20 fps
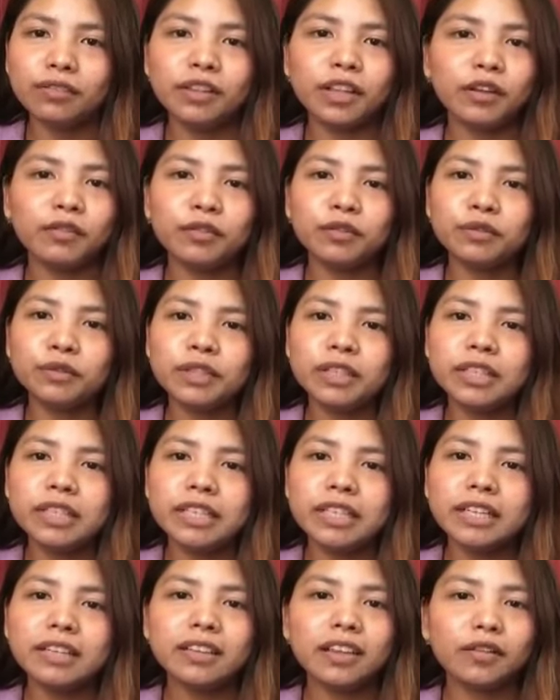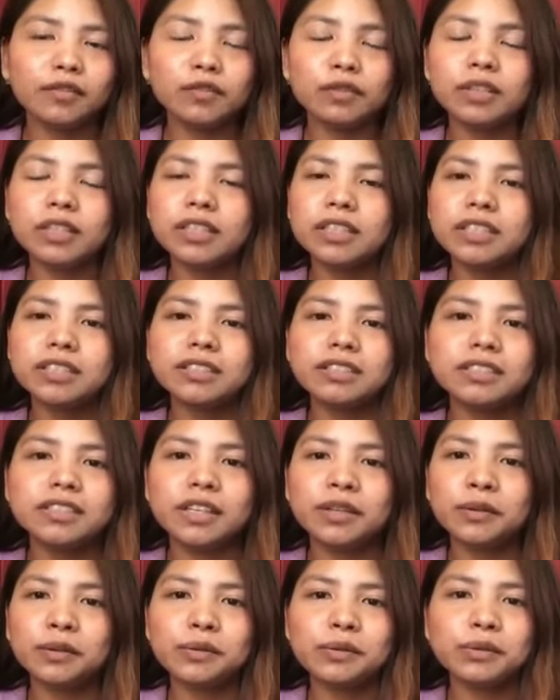love of learning, love for learners,
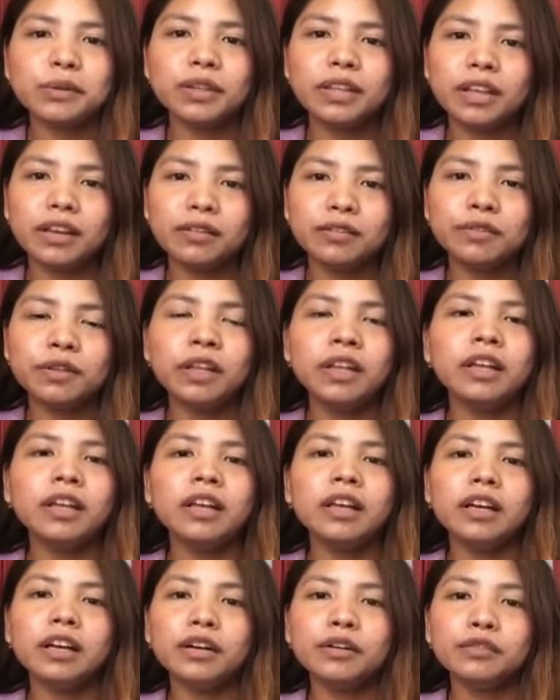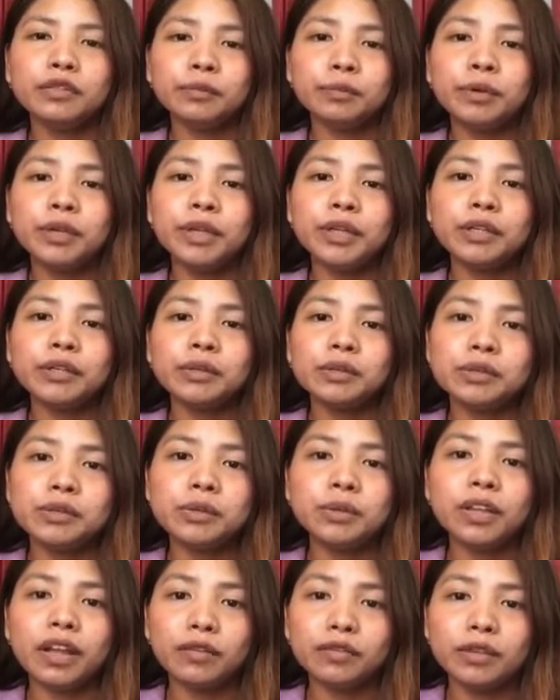and also love for bringing those
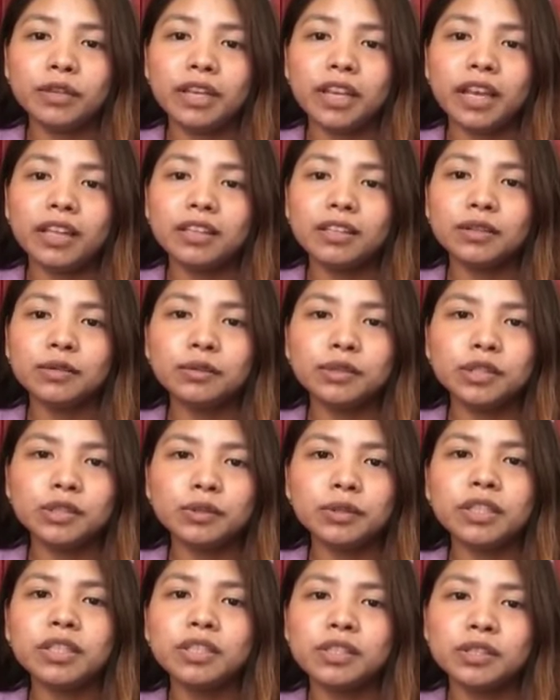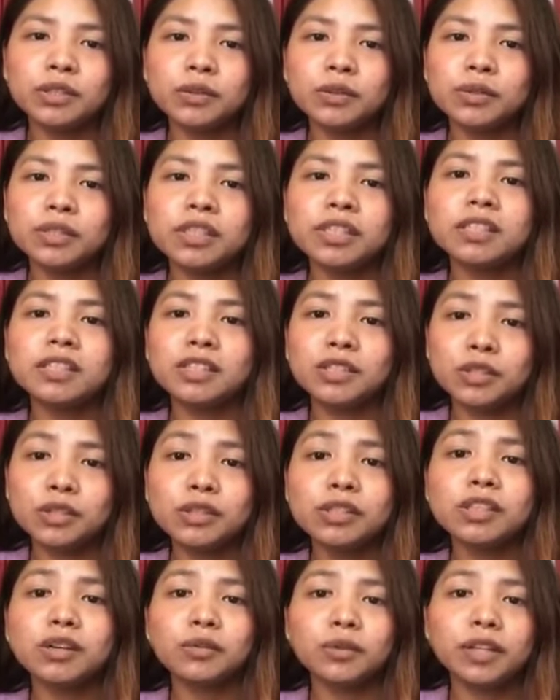two love together, which really shows that
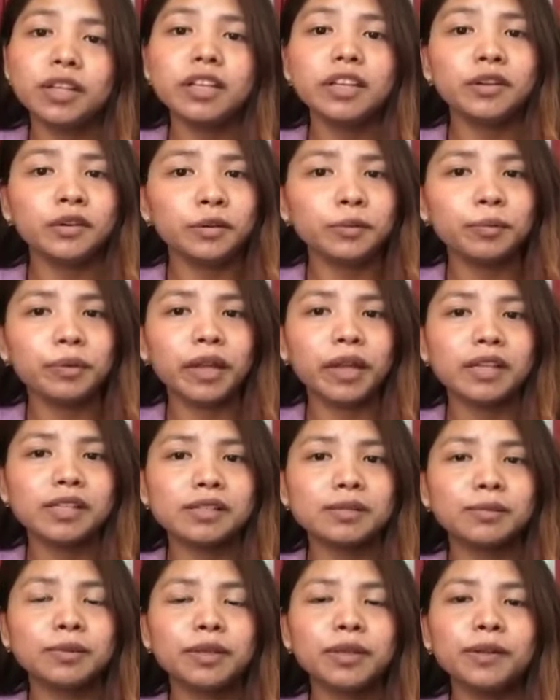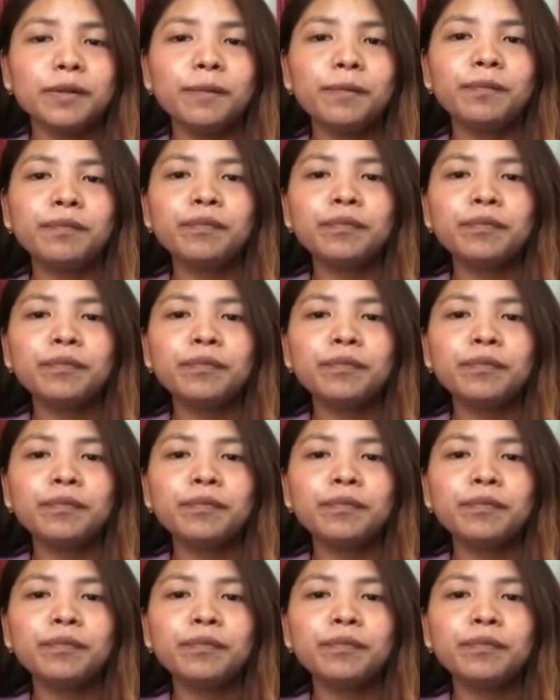teachers are really irreplaceable.